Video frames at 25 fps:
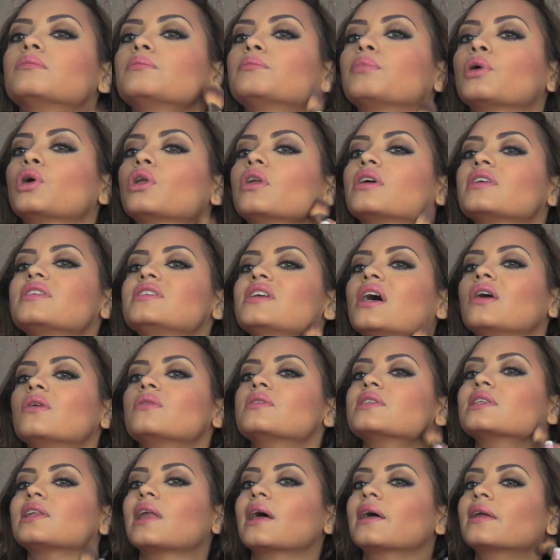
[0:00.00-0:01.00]
Pull it down
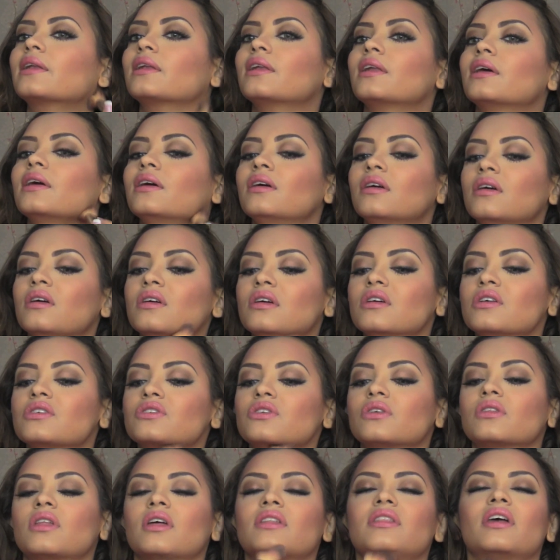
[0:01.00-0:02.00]
slightly
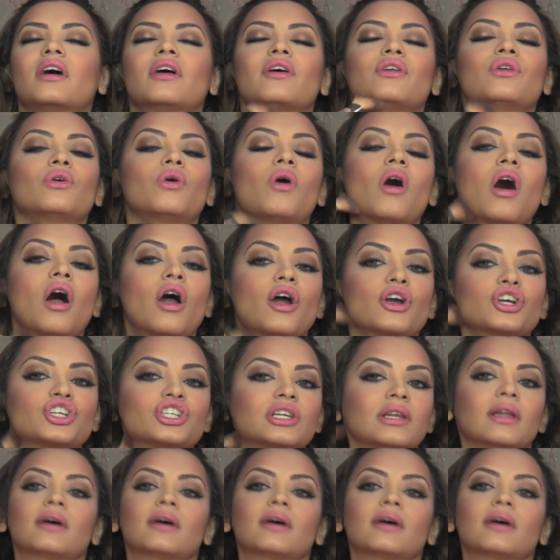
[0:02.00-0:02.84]
so that there are no harsh